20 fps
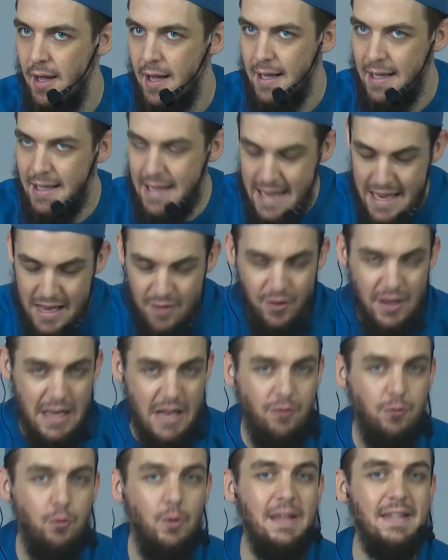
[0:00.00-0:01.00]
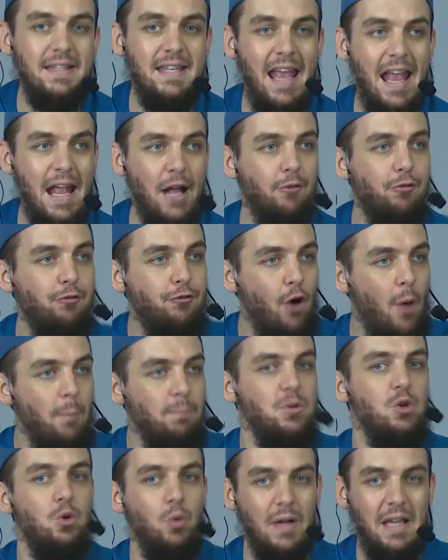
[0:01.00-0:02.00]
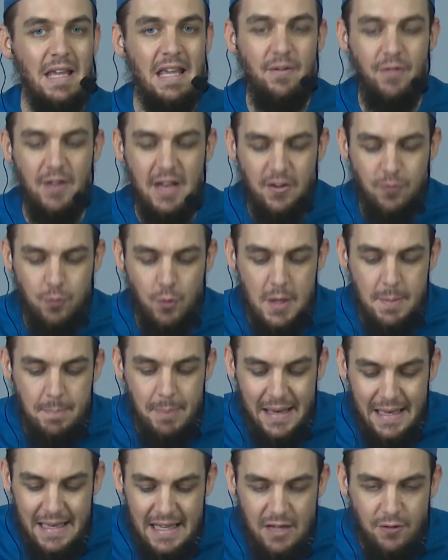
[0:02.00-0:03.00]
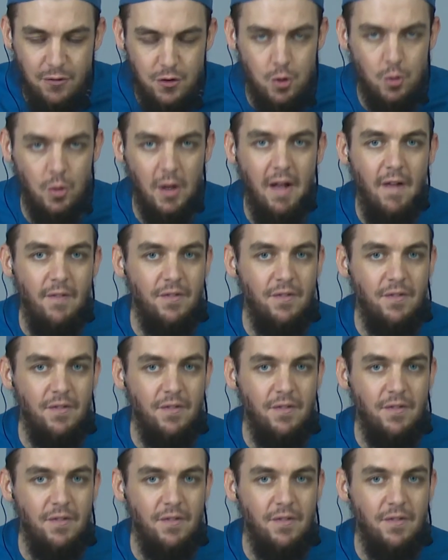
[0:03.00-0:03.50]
Even if we take from you, even if we believe you,